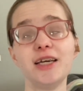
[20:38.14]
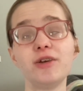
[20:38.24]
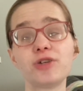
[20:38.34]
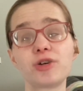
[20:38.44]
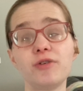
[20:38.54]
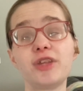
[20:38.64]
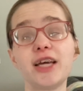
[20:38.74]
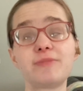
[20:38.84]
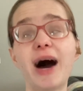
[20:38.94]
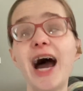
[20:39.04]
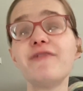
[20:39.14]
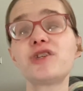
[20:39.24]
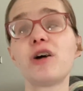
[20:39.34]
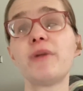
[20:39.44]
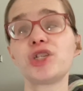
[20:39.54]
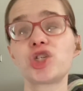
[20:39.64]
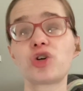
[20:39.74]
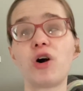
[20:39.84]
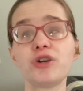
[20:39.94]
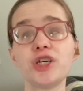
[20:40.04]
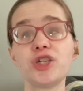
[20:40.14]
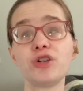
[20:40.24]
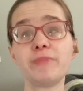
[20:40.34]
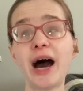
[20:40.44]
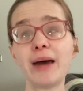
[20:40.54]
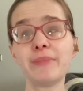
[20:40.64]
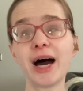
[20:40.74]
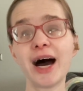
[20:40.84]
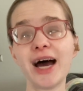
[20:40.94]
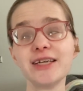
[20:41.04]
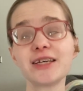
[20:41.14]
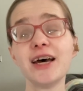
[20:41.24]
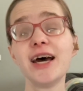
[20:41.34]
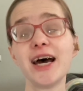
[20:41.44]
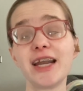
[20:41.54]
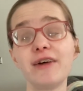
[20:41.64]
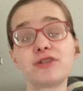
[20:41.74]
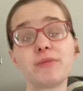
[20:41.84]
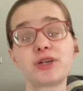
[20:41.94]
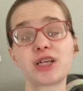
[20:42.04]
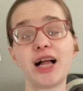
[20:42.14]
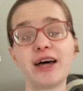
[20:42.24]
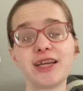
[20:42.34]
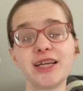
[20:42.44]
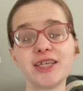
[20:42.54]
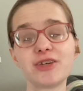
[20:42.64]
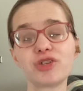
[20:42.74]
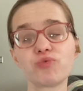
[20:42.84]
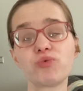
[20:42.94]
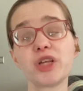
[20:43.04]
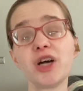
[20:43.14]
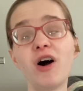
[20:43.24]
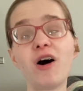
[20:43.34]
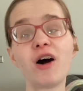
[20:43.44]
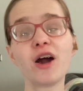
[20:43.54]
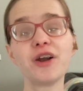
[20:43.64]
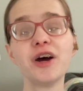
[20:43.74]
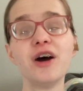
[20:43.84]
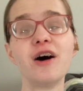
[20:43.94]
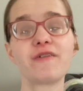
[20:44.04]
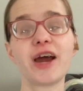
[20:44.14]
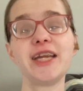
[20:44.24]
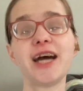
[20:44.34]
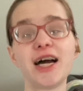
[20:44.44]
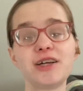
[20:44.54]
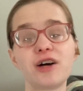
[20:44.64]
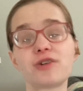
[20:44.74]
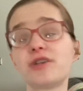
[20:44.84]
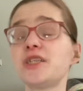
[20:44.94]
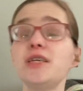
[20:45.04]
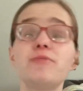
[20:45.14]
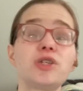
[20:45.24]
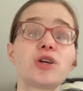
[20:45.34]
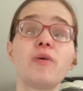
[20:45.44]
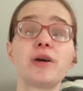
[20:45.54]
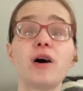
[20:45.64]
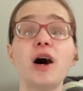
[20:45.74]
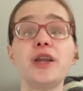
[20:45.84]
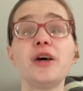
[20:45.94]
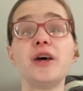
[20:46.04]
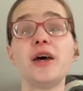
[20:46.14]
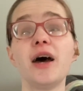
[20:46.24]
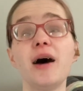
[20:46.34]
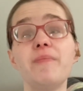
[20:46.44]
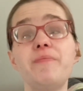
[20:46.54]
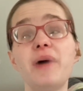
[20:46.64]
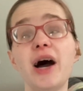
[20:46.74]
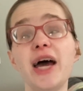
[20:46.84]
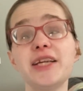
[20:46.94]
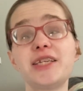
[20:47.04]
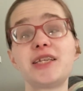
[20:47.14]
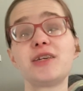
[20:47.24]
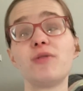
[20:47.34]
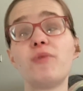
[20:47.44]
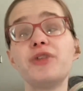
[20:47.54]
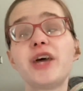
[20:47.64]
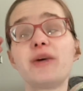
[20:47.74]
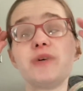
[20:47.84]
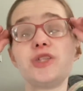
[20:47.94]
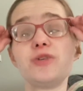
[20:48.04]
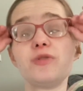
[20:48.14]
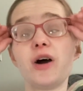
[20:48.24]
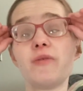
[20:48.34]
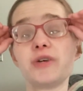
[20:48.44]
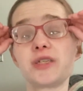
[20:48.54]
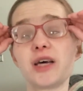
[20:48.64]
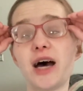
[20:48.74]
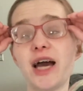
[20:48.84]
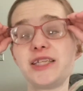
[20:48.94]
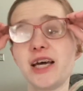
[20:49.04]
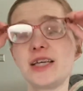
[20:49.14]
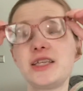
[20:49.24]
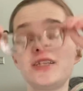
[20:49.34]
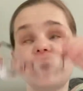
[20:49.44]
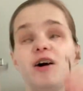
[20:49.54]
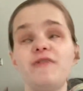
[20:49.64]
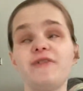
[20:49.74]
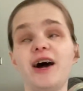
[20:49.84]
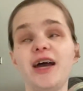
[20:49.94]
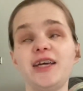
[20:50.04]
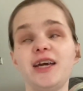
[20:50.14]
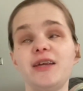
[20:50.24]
certain things, but I have so much scar tissue behind my eyes and I have so much cloudiness. So it's really hard for any eye doctor to see what's going on. But one thing we do know is I take these off. I just